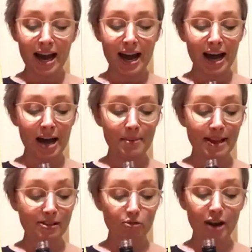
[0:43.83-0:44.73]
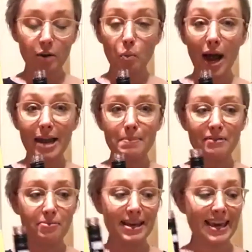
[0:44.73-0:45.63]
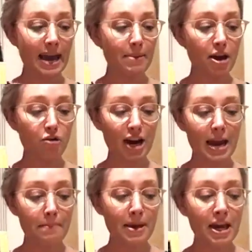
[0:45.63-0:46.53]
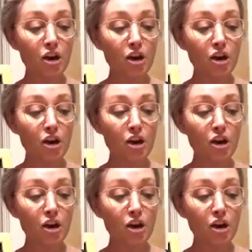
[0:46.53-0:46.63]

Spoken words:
It's a red wine made from the Gamay grape.